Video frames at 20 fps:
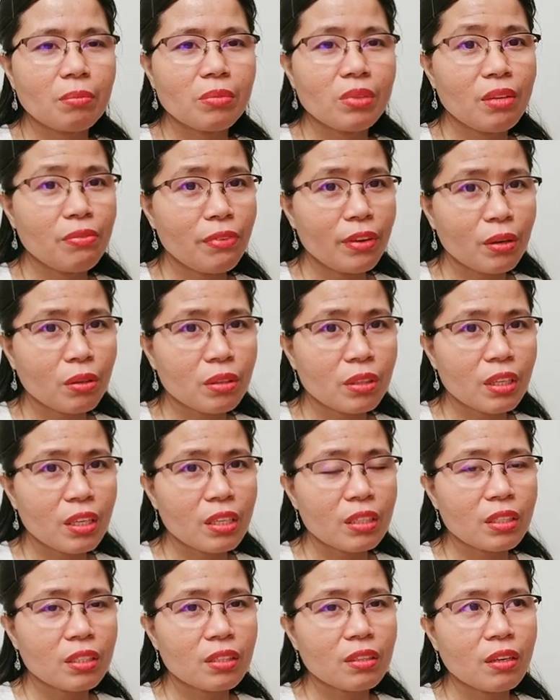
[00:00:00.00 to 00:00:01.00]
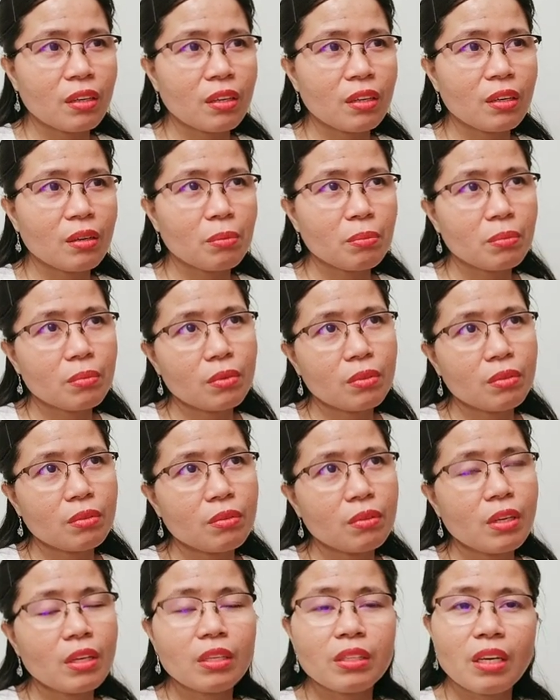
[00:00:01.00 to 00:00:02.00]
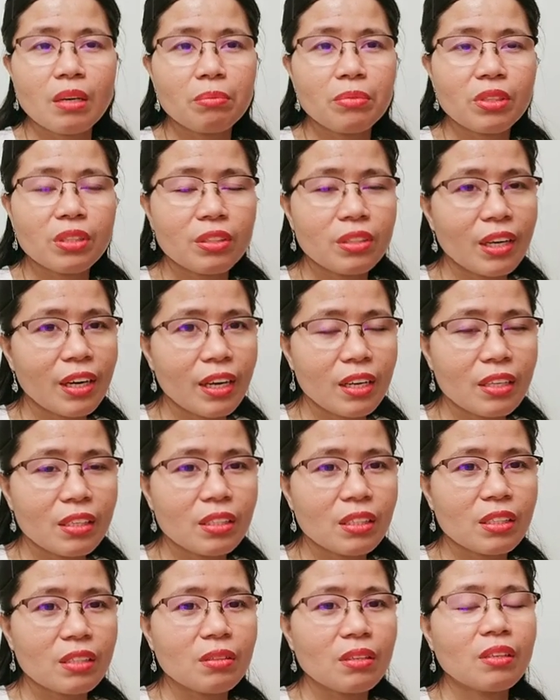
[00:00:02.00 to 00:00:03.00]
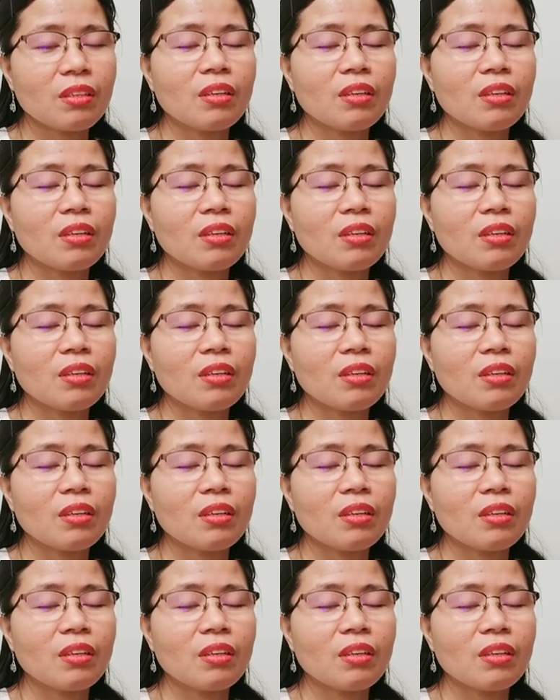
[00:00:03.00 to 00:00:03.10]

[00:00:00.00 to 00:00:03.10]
difficulties, some stress.